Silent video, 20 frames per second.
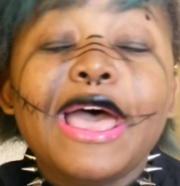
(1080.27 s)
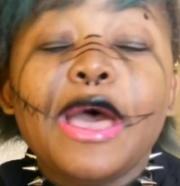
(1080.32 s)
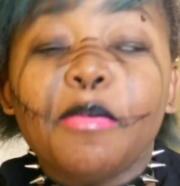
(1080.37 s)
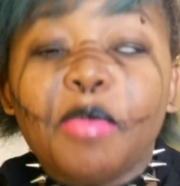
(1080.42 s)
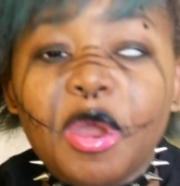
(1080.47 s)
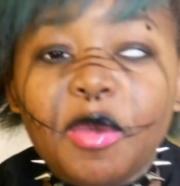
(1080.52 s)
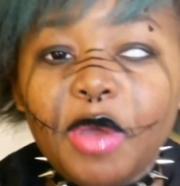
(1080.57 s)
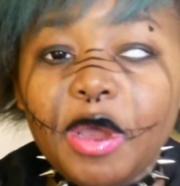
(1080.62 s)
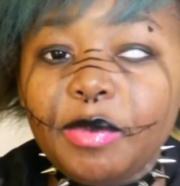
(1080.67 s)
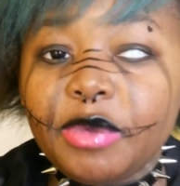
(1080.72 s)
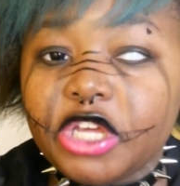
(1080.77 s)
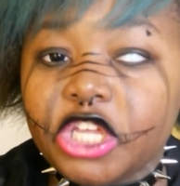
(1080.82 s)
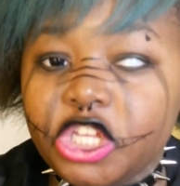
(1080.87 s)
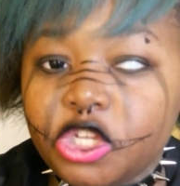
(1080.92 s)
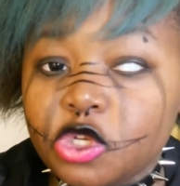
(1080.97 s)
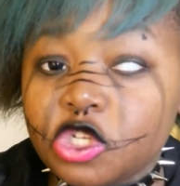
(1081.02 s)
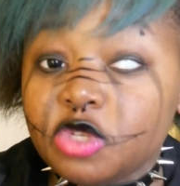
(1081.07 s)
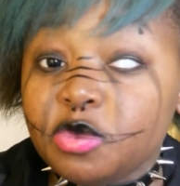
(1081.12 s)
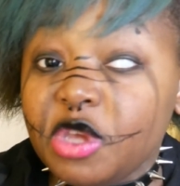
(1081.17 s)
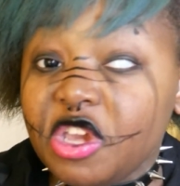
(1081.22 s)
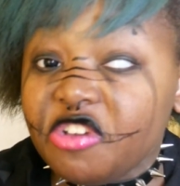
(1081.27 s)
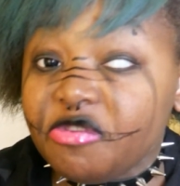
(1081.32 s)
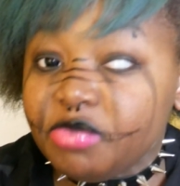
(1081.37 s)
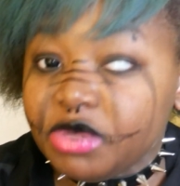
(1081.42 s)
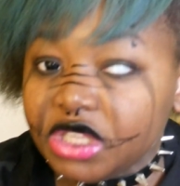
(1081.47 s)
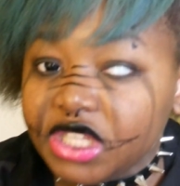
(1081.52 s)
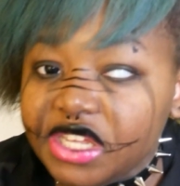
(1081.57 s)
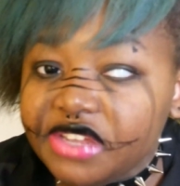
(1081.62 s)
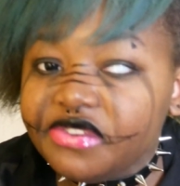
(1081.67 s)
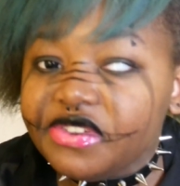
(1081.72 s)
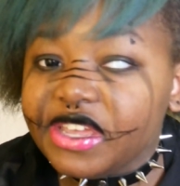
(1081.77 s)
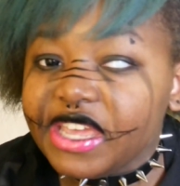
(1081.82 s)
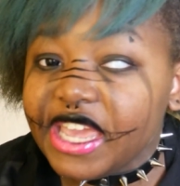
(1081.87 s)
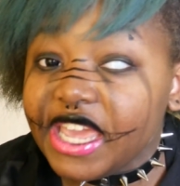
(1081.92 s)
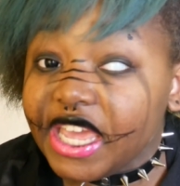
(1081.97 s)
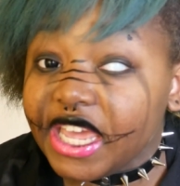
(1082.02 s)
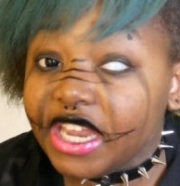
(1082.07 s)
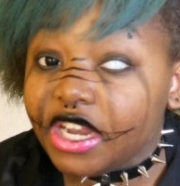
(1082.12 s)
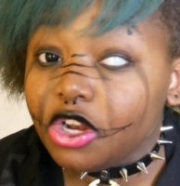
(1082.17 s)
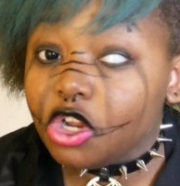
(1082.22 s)
My mom accused me of believing
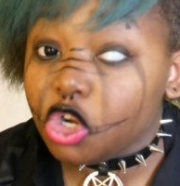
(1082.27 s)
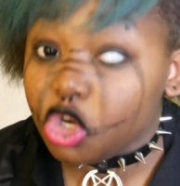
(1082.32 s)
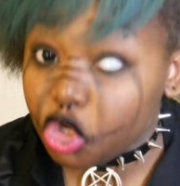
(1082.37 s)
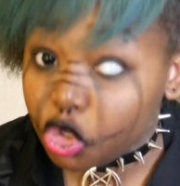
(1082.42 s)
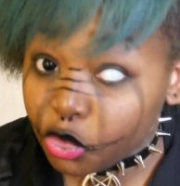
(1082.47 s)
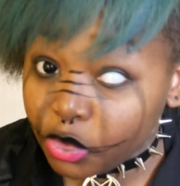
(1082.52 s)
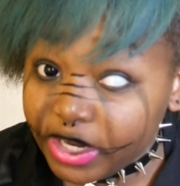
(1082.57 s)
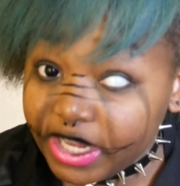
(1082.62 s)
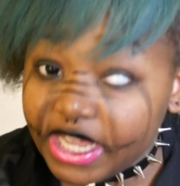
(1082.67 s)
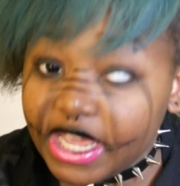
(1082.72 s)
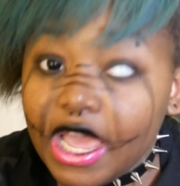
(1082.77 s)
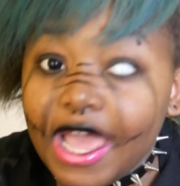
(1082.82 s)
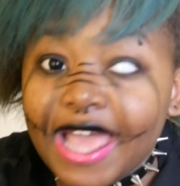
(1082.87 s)
in Greek